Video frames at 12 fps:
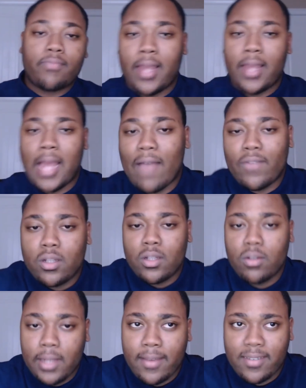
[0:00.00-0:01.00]
I have a little
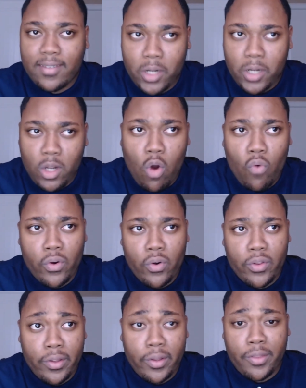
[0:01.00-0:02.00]
list. I'm going to go over
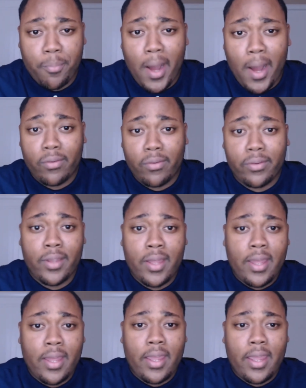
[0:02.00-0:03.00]
the, the models
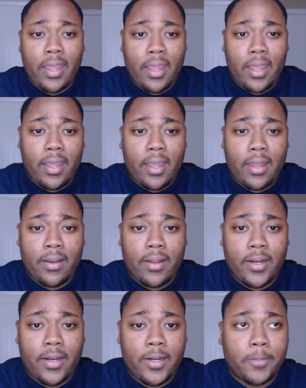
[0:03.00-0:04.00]
and
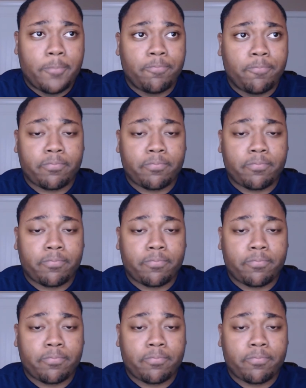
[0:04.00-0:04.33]
um,